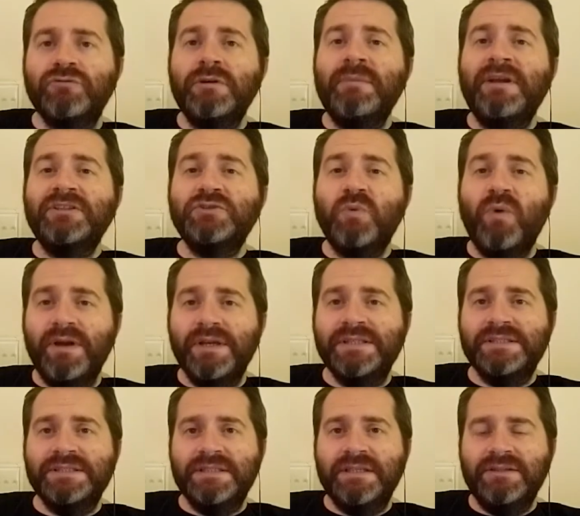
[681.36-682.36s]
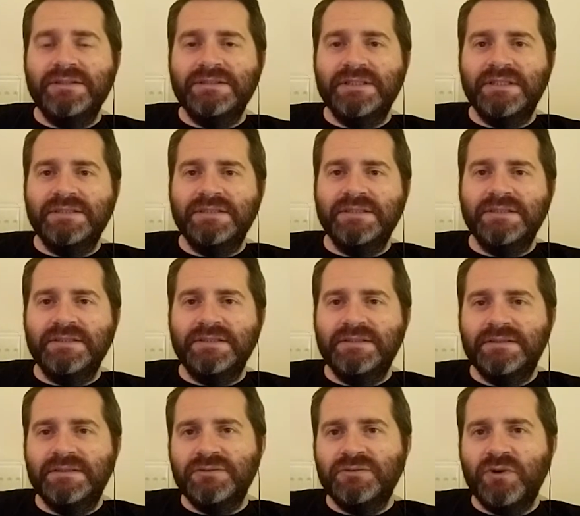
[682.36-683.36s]
remade twice in 1989.
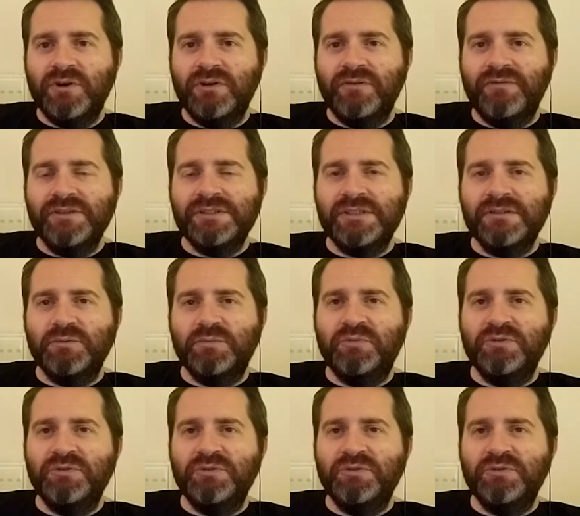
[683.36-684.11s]
There was one, obviously, that was